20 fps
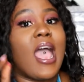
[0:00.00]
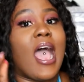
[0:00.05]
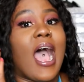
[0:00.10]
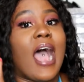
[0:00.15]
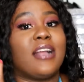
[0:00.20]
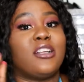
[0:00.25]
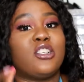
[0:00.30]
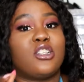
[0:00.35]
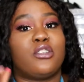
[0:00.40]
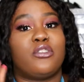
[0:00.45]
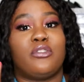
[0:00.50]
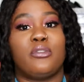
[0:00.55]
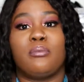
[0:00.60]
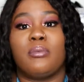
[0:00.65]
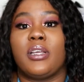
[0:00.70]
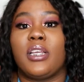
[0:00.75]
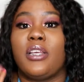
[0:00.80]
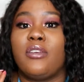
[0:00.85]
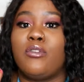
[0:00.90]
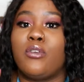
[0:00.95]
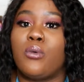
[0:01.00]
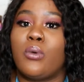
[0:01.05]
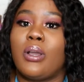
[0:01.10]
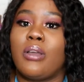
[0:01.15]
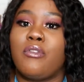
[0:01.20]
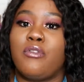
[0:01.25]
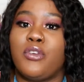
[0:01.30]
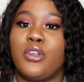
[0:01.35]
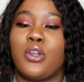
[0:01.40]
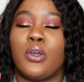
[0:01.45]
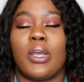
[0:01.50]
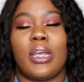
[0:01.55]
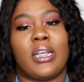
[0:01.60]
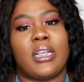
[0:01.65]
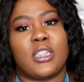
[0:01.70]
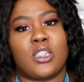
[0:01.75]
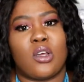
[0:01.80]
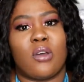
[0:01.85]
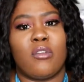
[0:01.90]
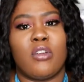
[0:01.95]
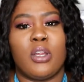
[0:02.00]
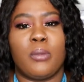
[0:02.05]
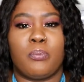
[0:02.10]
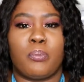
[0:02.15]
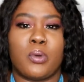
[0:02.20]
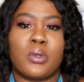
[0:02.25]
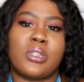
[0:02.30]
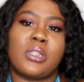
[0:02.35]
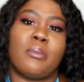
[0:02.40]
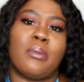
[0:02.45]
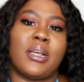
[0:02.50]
I just filmed a giveaway video and it's already posted.